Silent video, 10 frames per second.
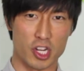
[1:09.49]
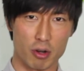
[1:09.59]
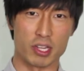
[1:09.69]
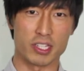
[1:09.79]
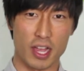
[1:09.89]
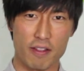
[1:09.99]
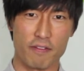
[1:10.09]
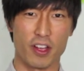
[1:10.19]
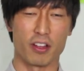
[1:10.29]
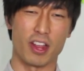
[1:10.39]
Jerry
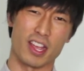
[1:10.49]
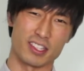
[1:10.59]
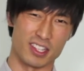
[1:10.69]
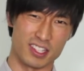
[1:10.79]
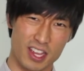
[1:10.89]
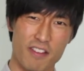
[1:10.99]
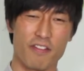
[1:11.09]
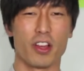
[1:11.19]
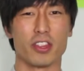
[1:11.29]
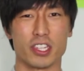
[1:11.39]
Seinfeld, as in
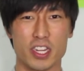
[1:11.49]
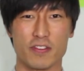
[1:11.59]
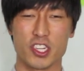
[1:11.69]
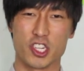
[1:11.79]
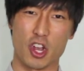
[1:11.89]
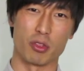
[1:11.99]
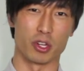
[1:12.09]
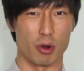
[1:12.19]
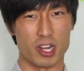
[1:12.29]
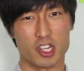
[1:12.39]
Seinfeld, the TV show, the
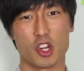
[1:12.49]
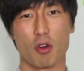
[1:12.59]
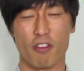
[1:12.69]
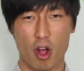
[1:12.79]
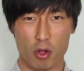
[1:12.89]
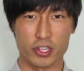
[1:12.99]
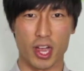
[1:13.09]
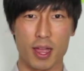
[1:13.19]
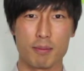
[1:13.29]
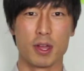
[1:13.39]
greatest show of all
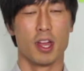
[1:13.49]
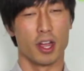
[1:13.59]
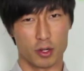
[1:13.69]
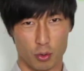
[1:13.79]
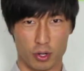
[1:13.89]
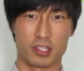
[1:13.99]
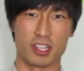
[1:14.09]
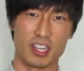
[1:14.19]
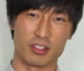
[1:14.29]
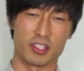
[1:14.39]
time, according to
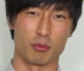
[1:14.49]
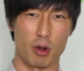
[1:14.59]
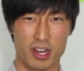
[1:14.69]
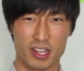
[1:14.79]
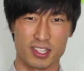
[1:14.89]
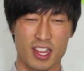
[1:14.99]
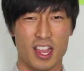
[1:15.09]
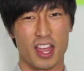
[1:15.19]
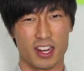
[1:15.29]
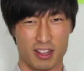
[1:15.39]
Nielsen ratings,
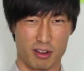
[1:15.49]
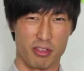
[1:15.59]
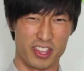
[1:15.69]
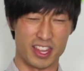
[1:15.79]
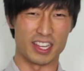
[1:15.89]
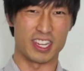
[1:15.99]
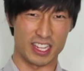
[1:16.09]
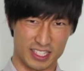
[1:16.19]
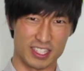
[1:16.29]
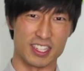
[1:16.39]
and a little thing that
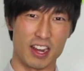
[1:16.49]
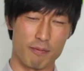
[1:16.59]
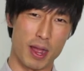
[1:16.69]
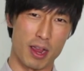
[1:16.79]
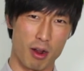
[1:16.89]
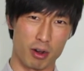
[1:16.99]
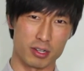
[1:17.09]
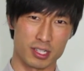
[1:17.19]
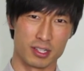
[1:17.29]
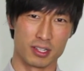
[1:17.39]
ticks inside of my heart.